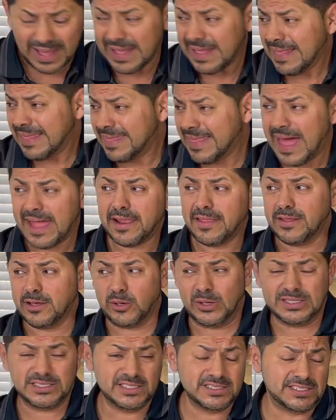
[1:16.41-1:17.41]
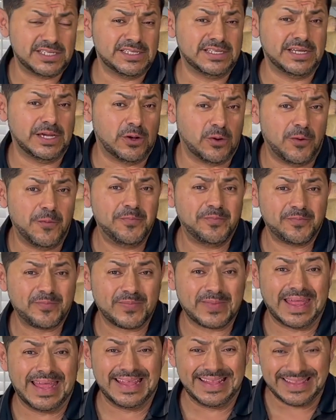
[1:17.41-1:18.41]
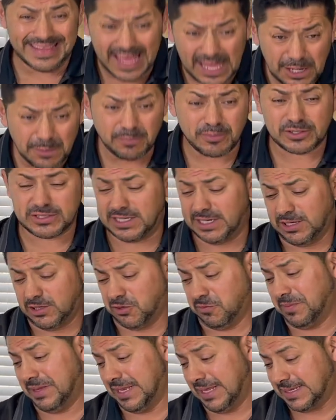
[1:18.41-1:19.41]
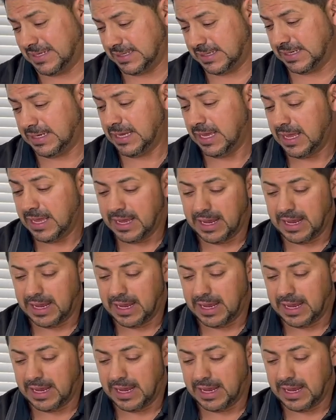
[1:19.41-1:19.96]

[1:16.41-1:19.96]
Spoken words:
90 degrees in San Diego, 90% humidity,